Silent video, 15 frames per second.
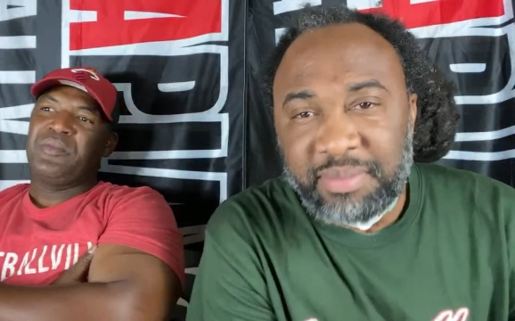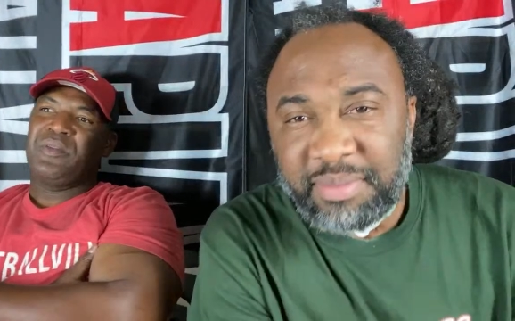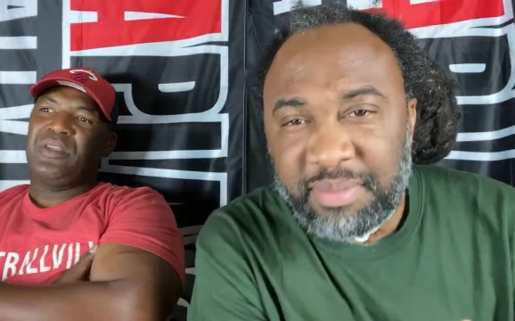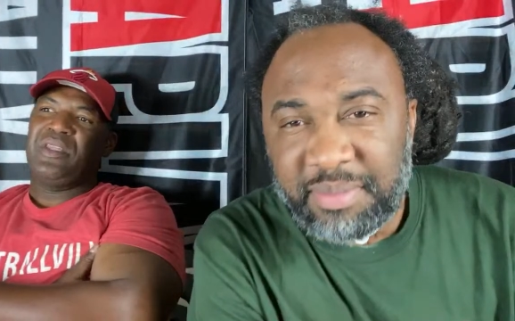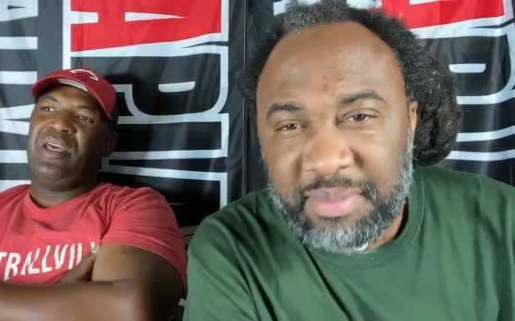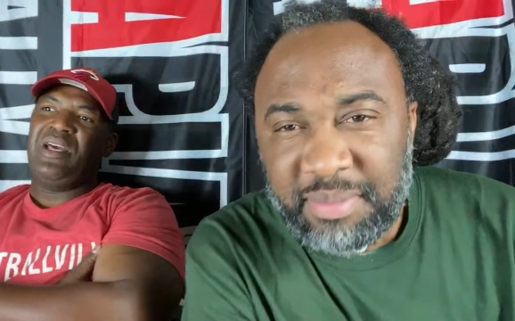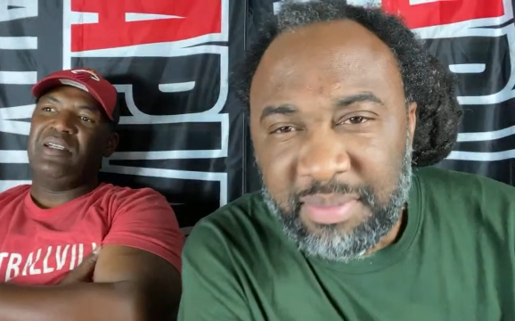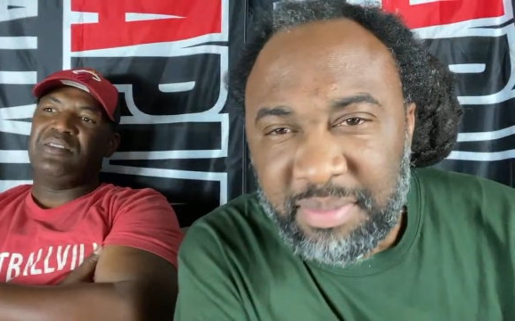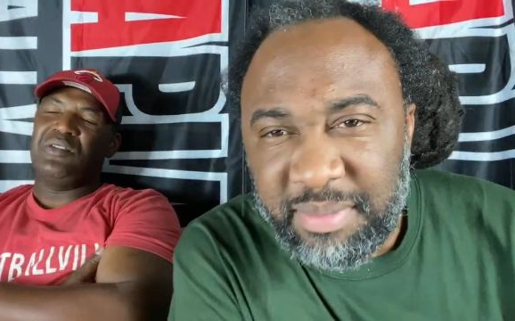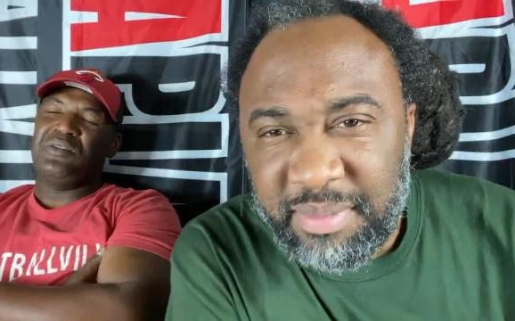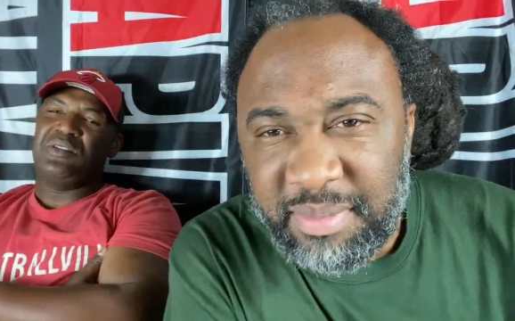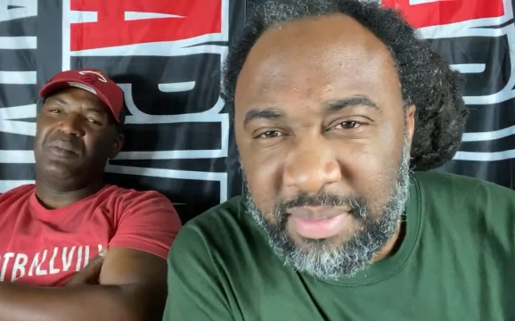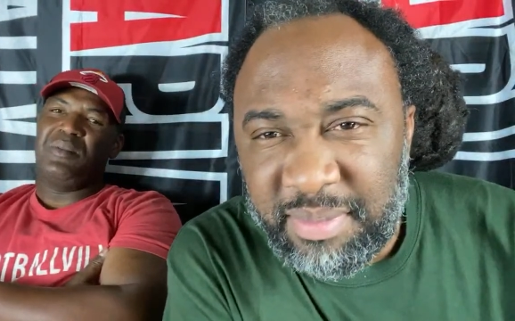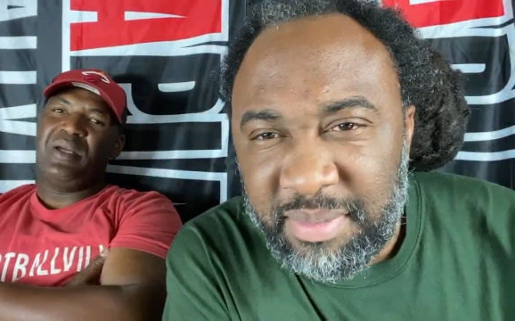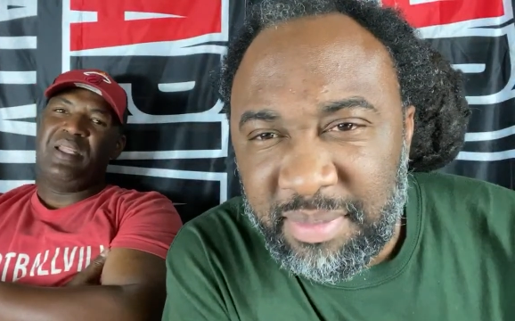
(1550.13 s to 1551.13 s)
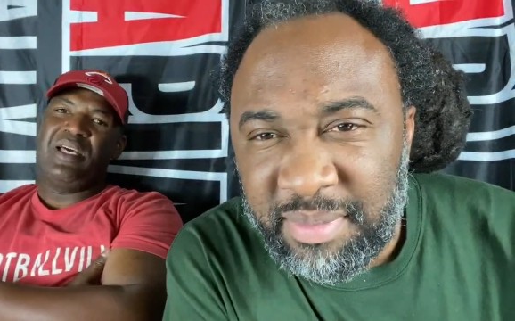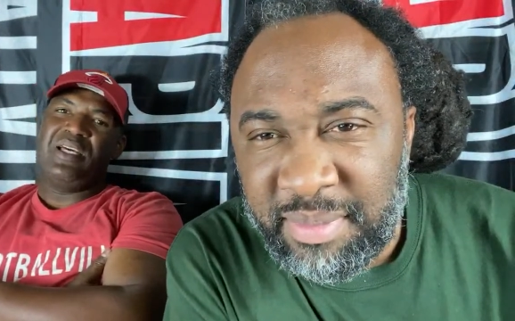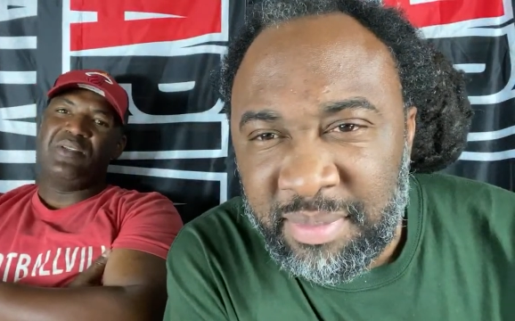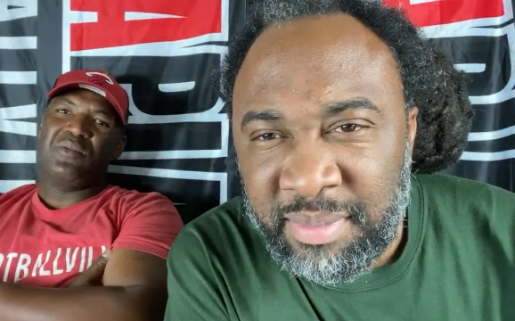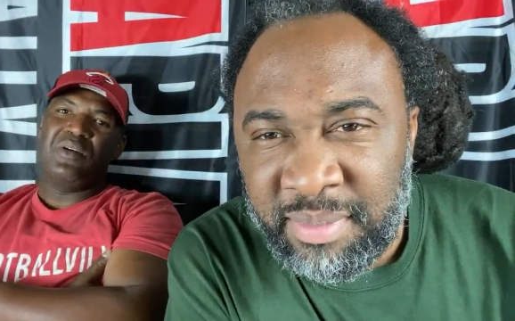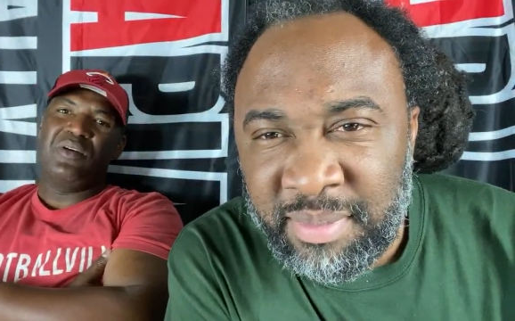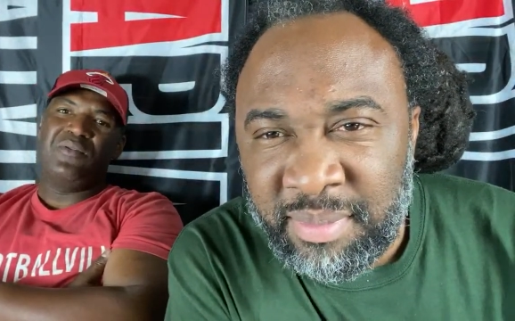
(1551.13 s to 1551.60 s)
Speaker 1: Yeah, so somebody has
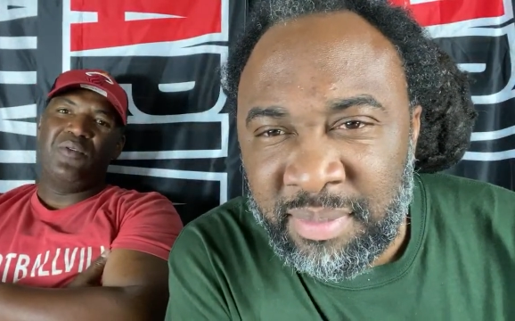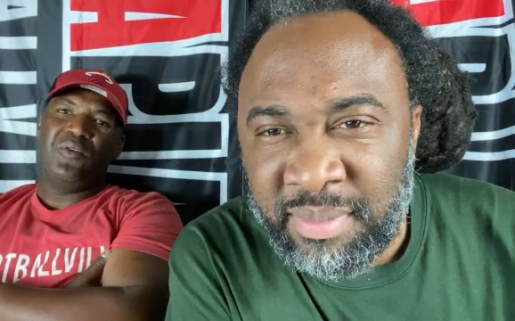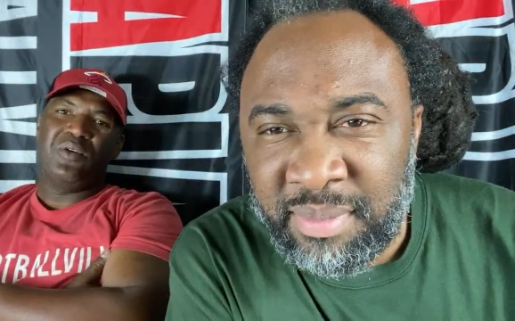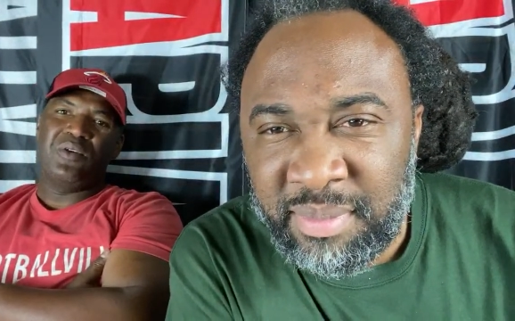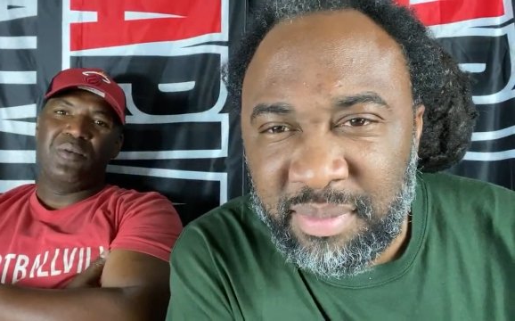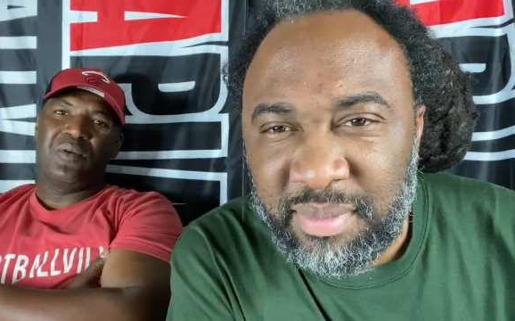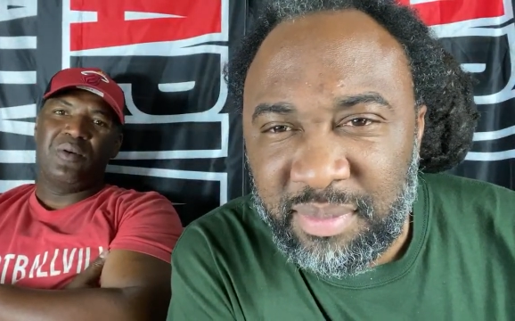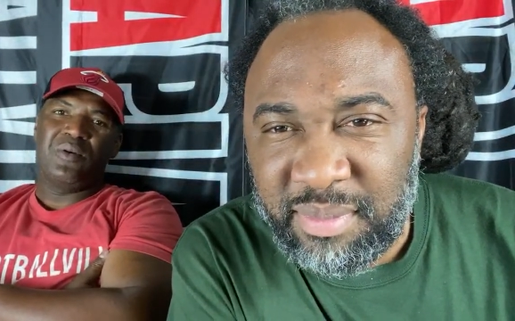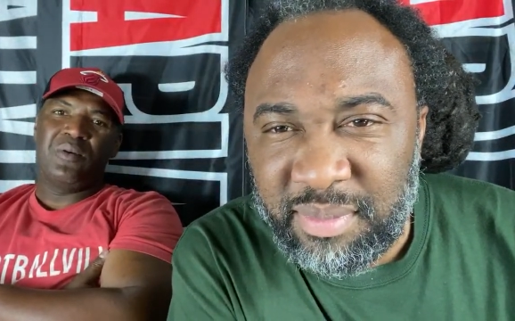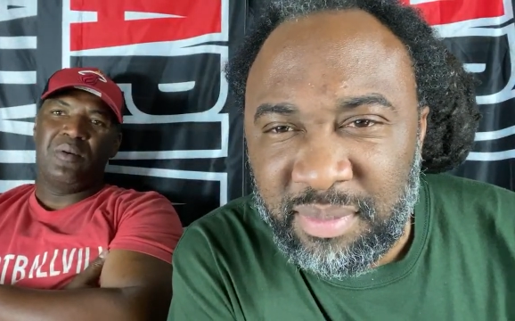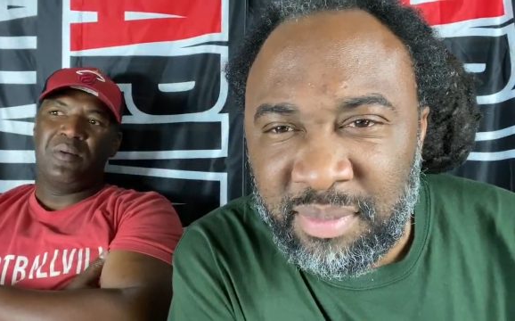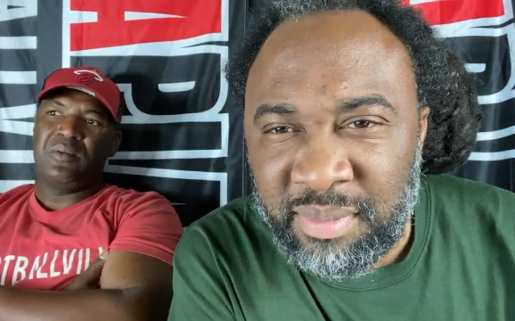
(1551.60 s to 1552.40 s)
won four in a row.